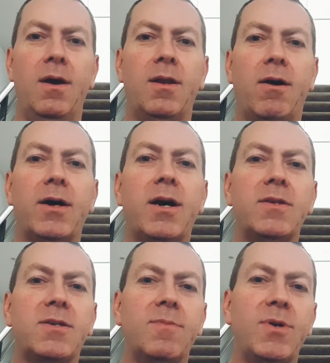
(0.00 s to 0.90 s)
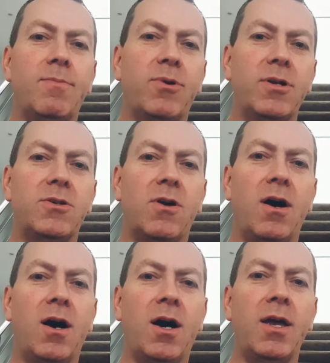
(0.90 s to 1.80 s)
Now I know this can be a pretty
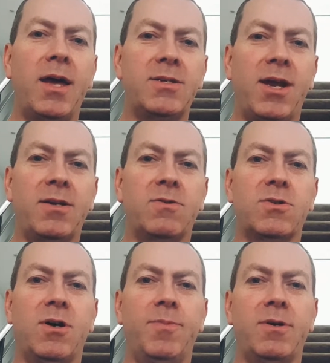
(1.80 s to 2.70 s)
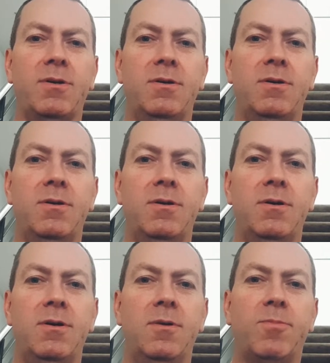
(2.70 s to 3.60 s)
dry and technical topic,
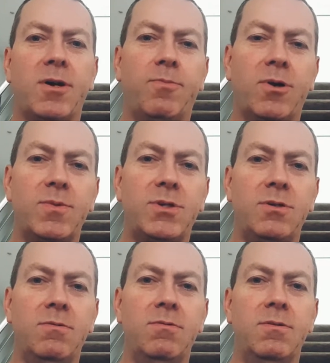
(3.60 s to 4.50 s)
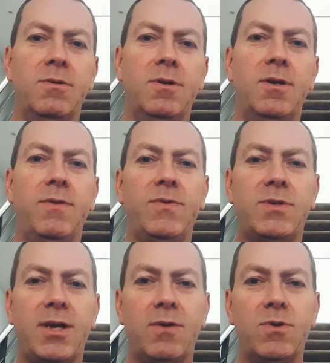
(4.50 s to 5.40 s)
but I promise you, if you
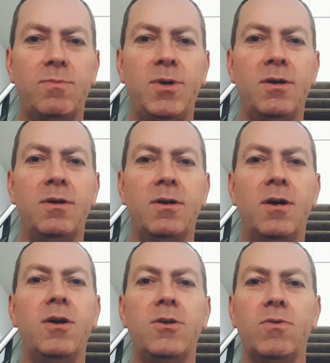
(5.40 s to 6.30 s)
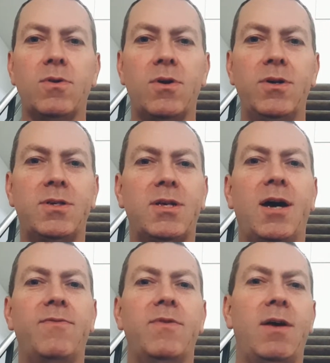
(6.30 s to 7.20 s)
stay with me, you will learn
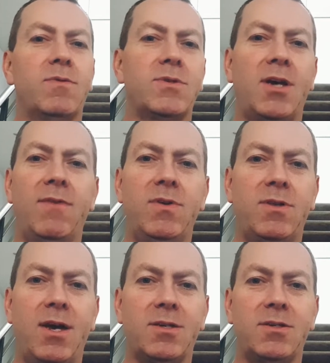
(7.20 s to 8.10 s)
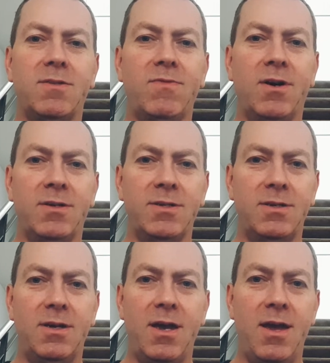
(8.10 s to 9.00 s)
stuff that will save you thousands of dollars
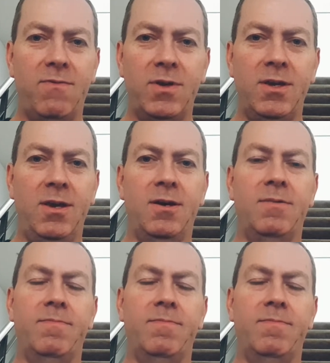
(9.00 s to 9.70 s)
every year.